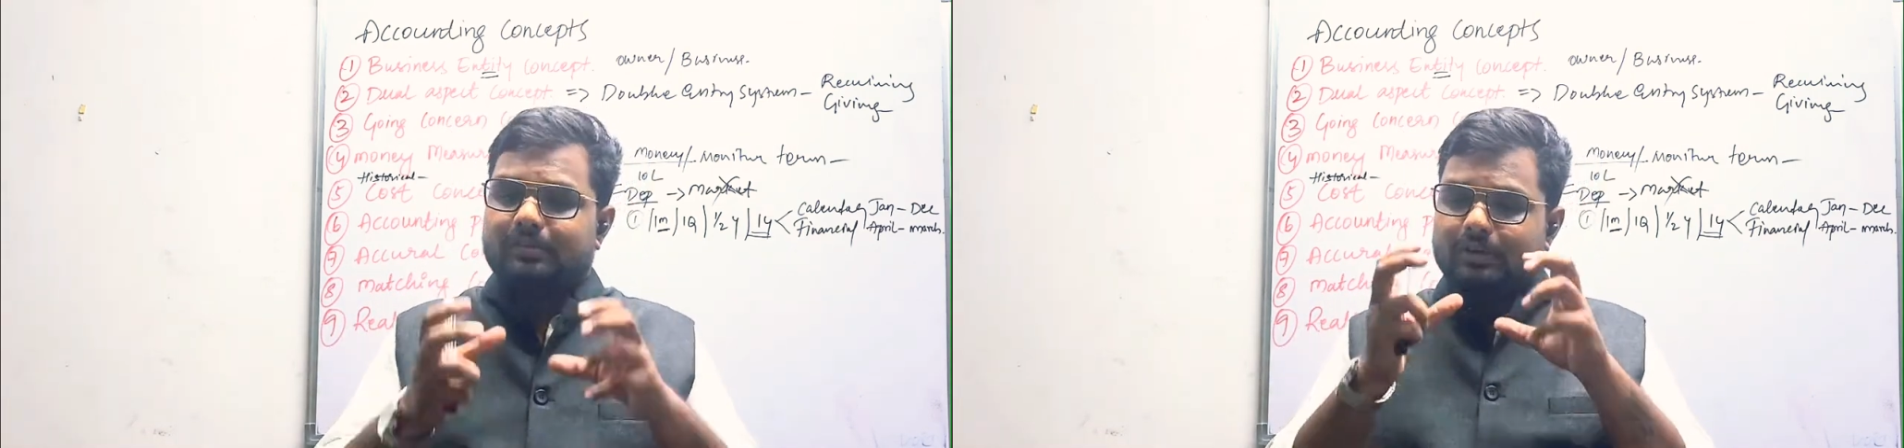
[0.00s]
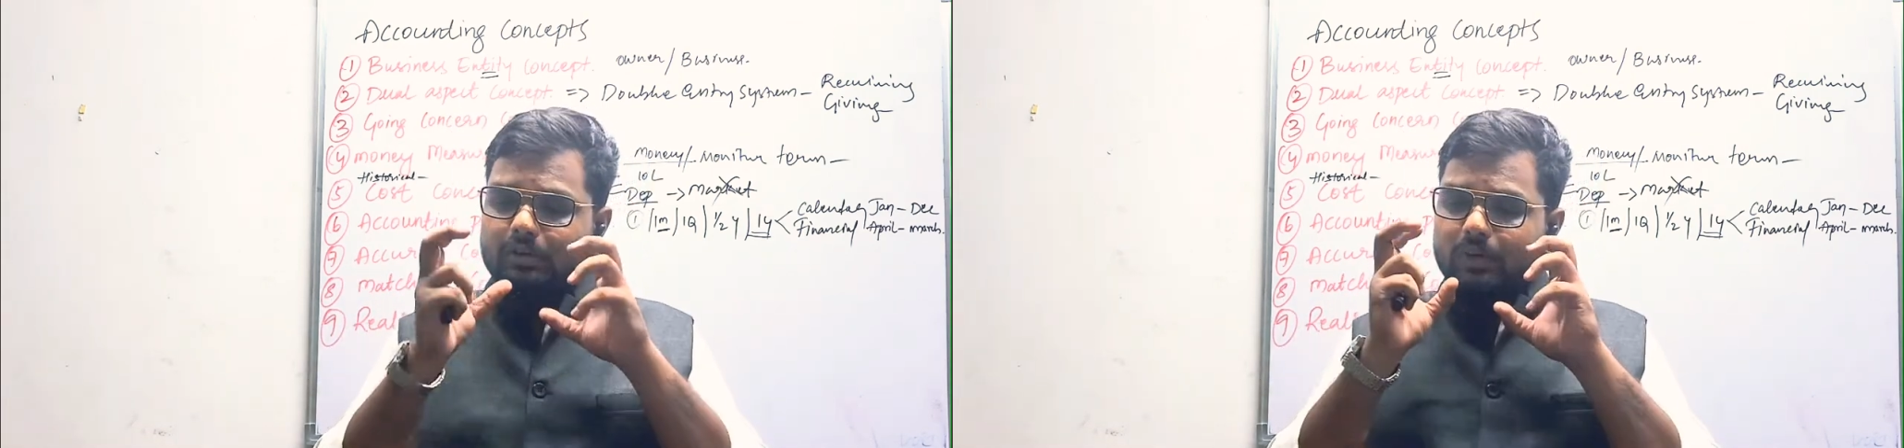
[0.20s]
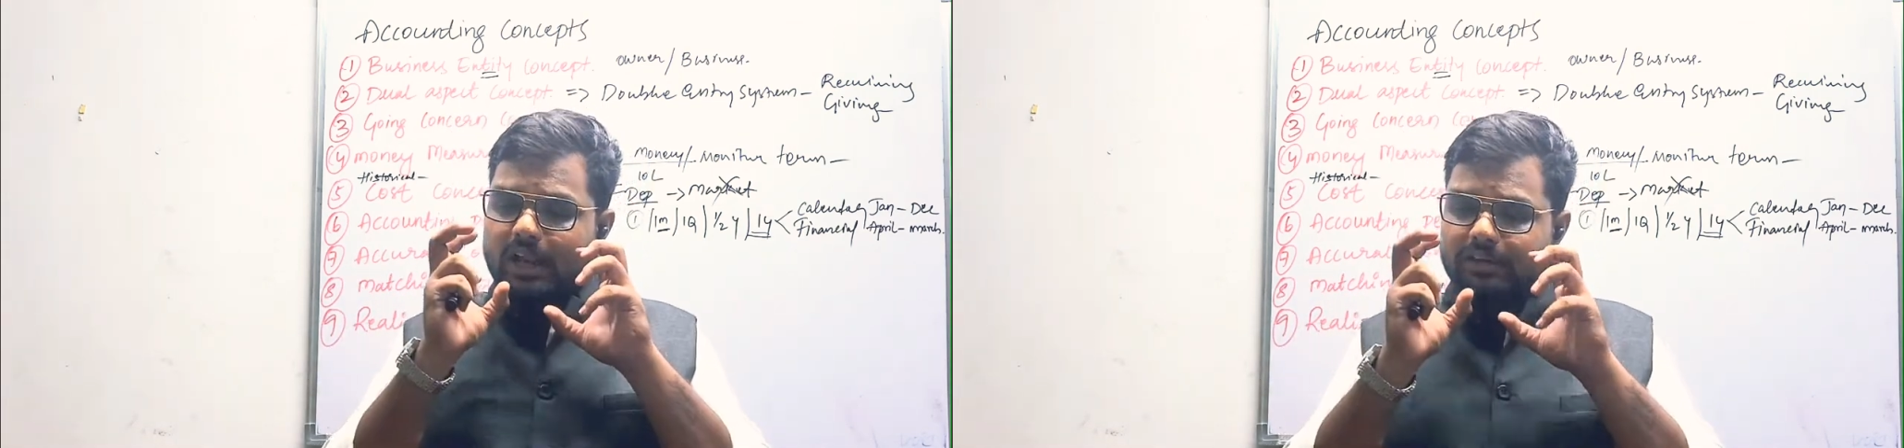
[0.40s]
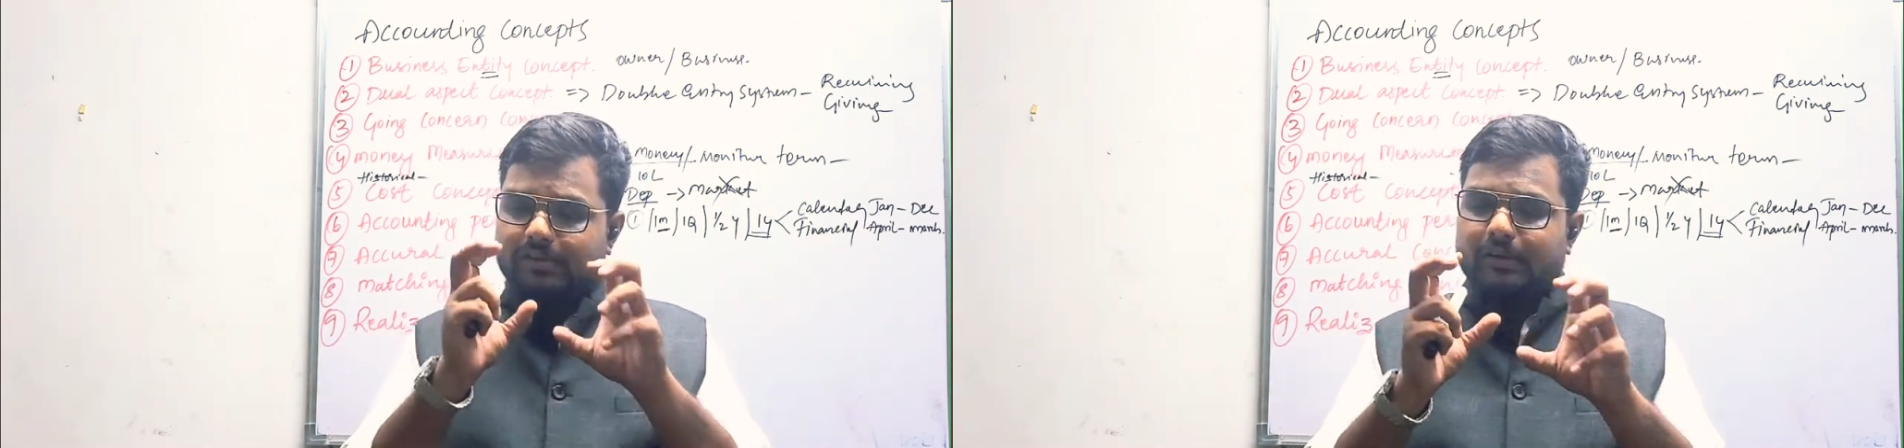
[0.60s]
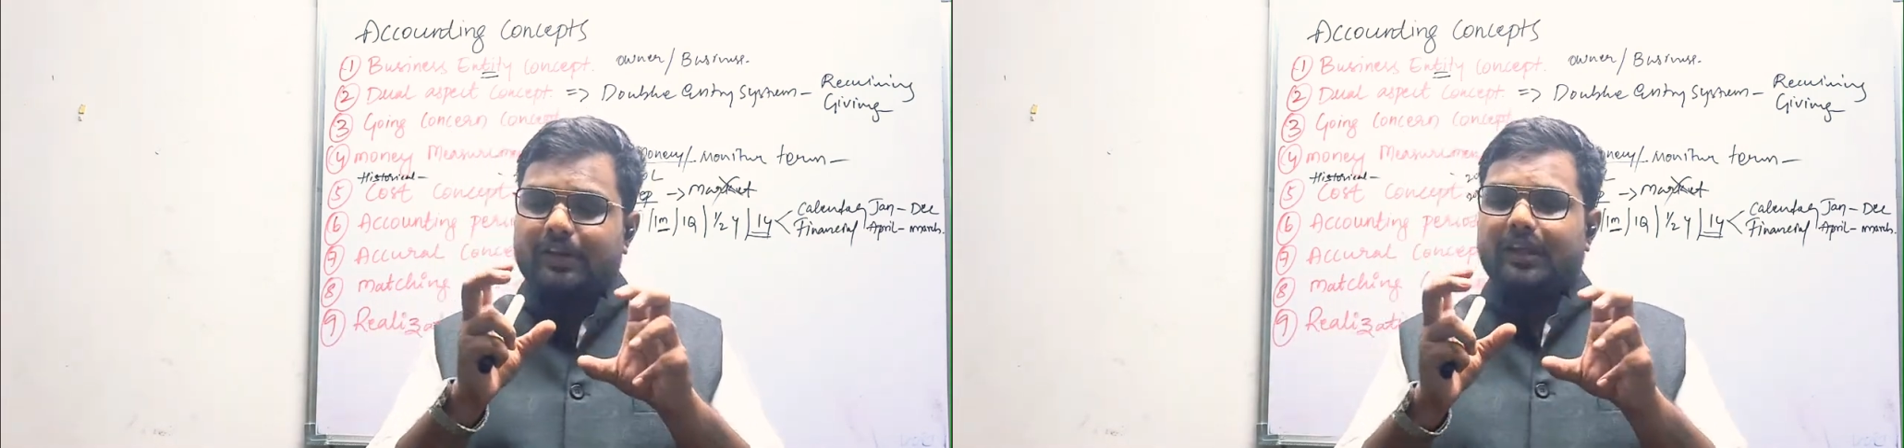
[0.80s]
you will
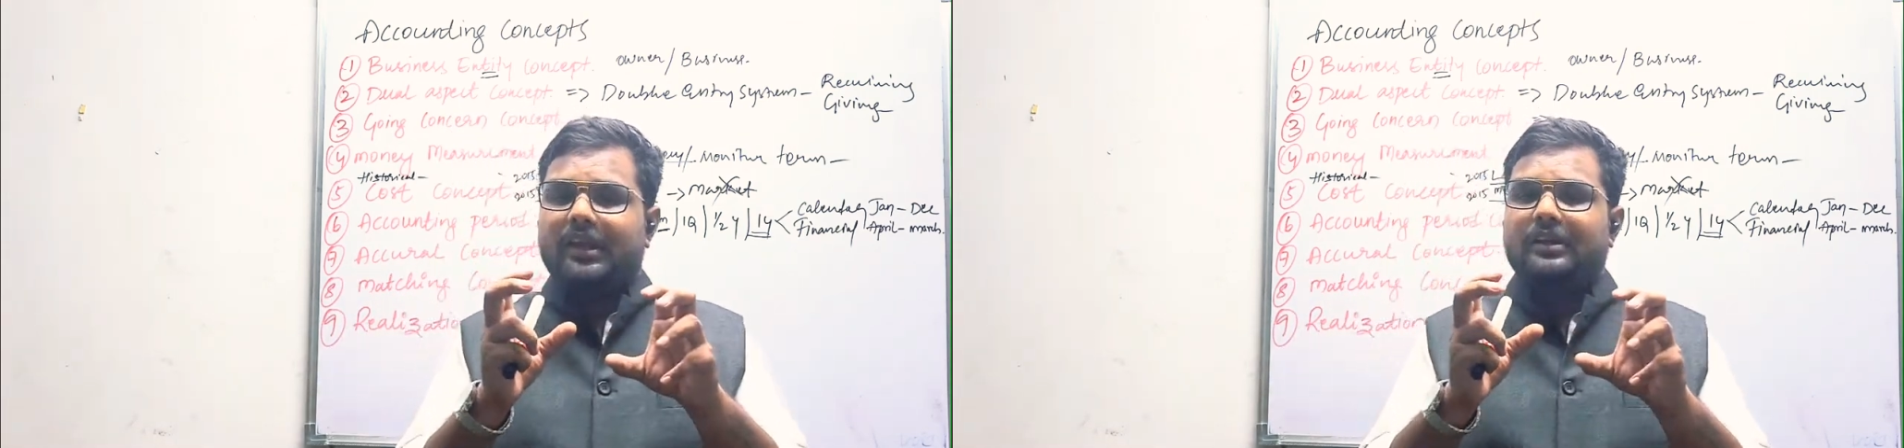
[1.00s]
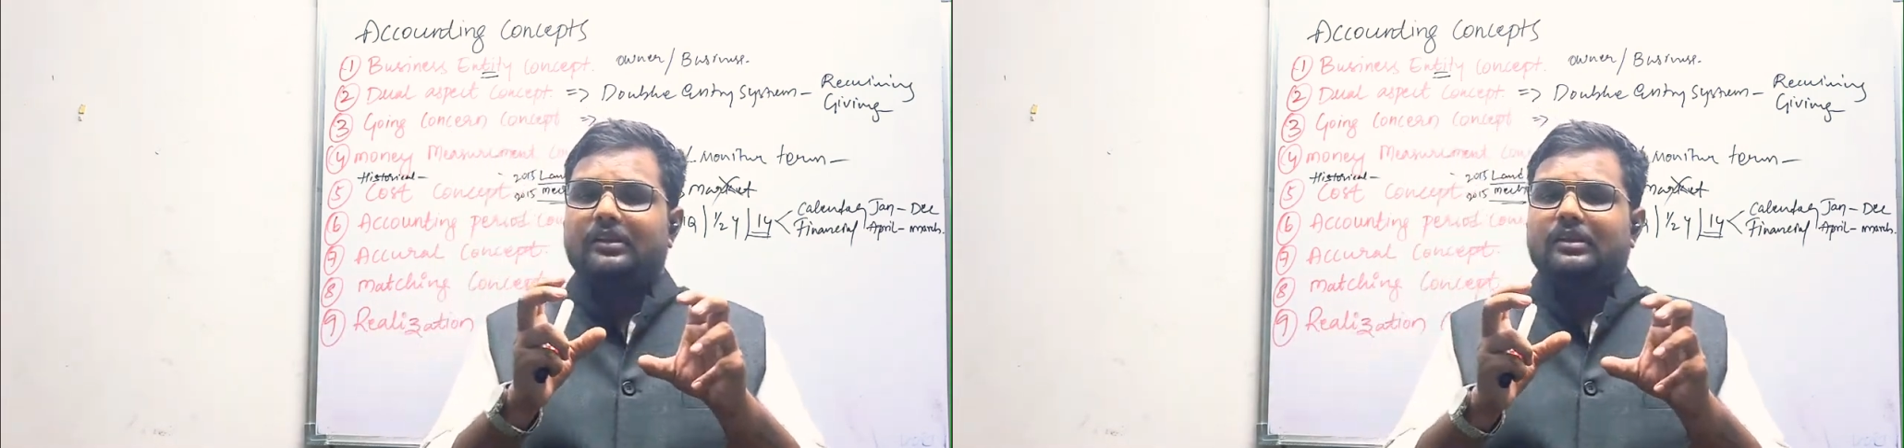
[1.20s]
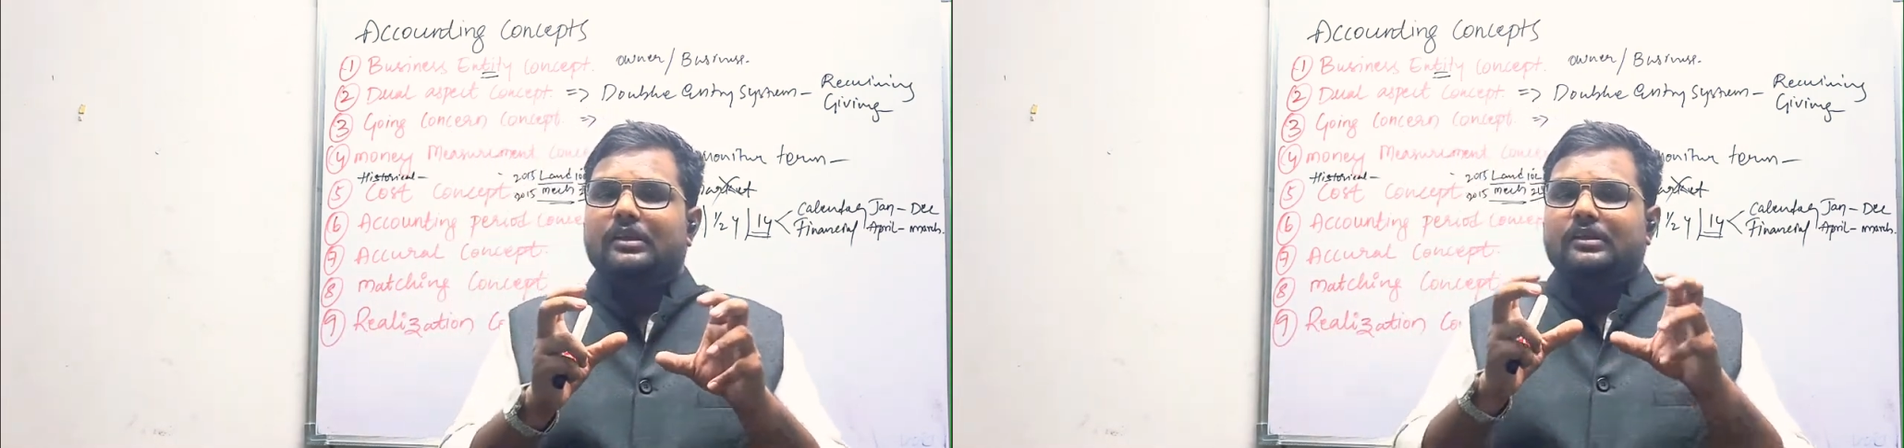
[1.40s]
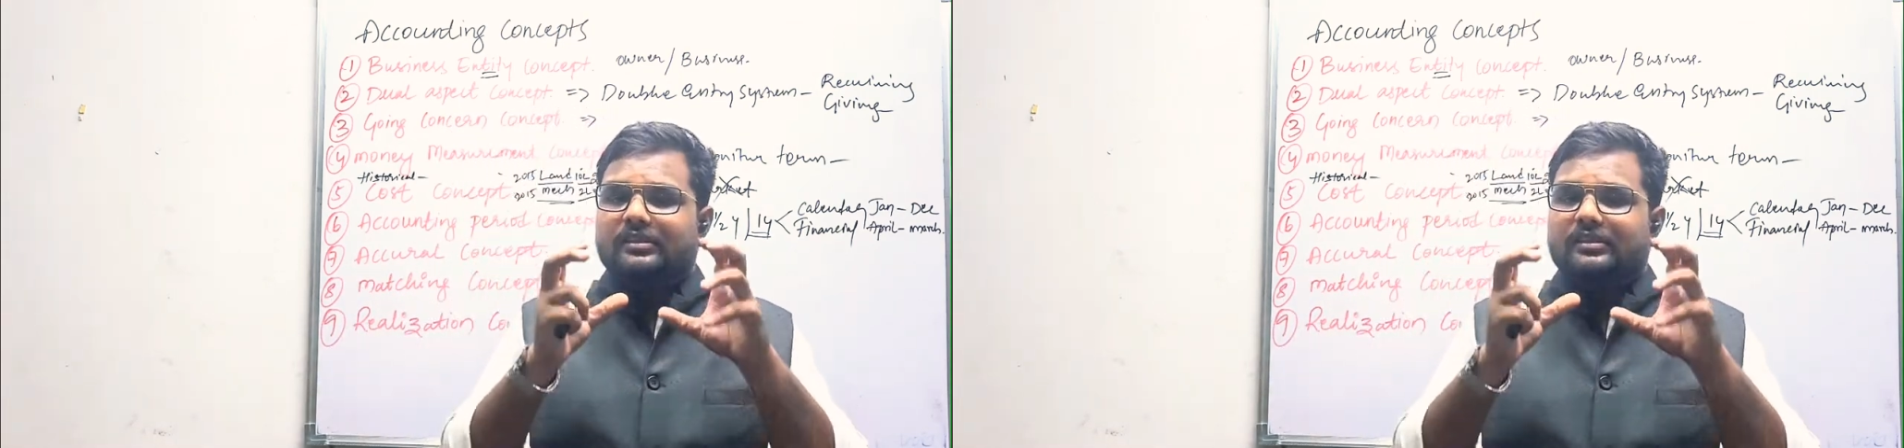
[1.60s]
ascertain